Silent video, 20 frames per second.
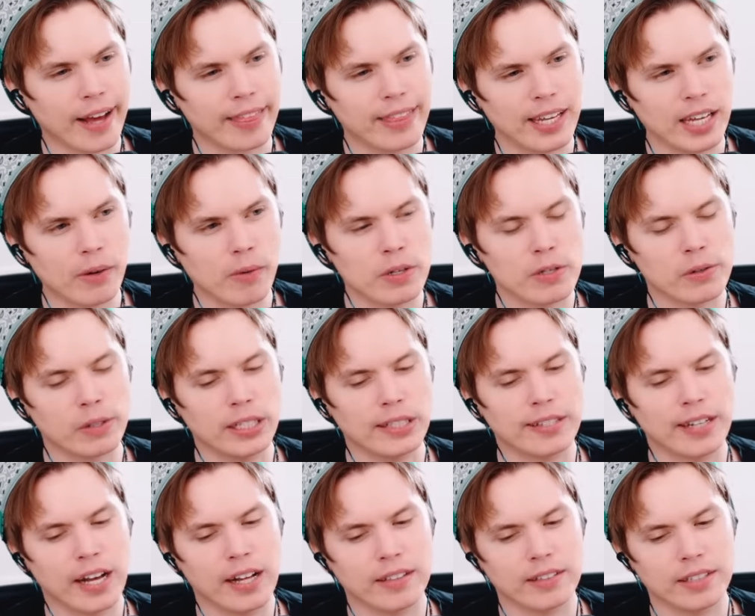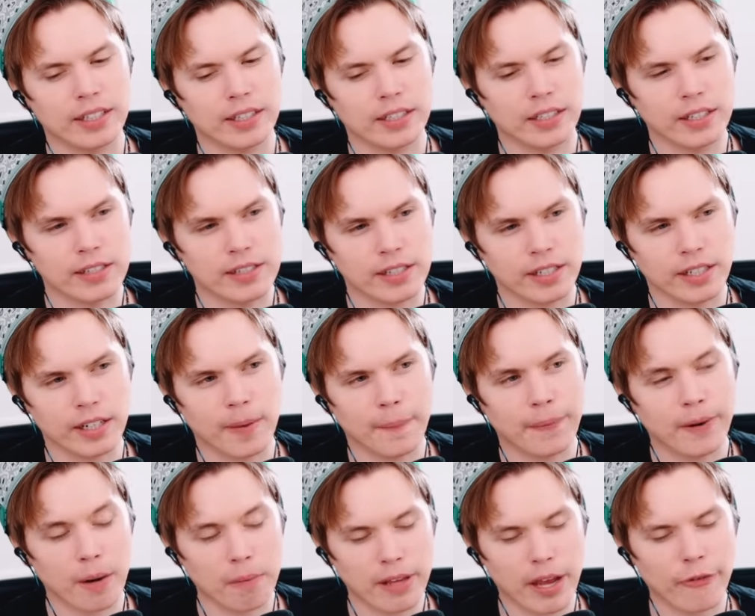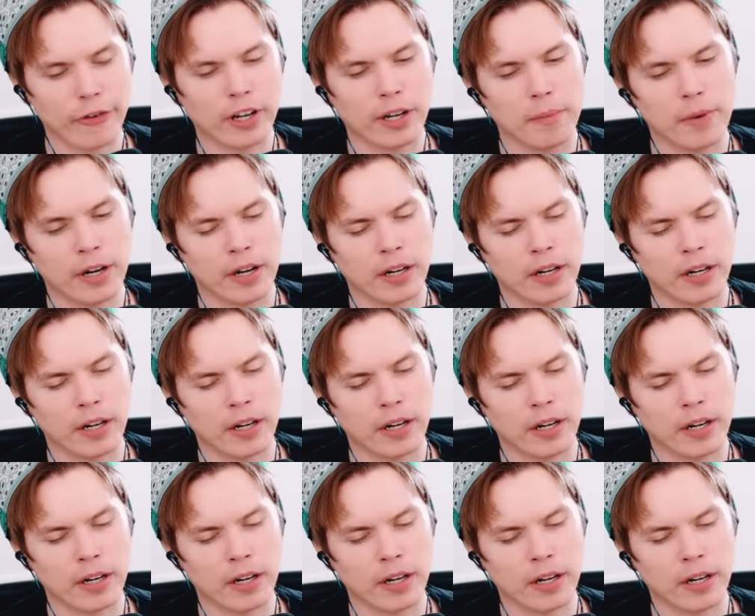I think he was really talented, good singer, probably African